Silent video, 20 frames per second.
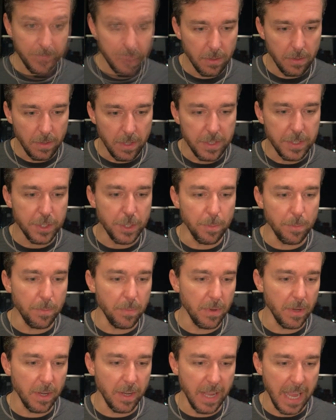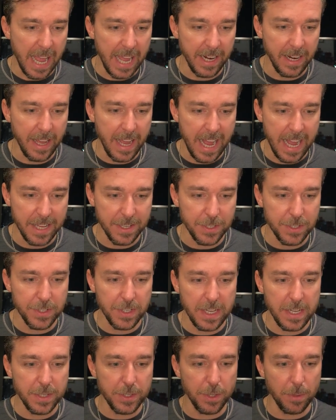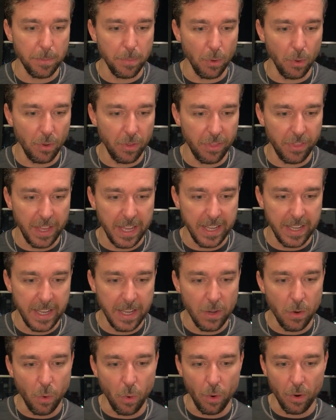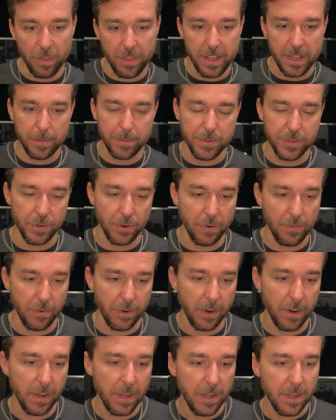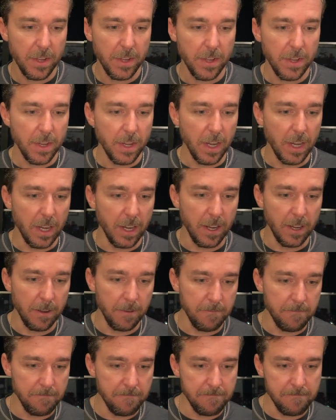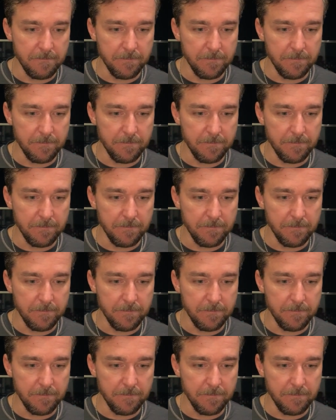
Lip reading: Anna asks, is the bull thinking or the observer? I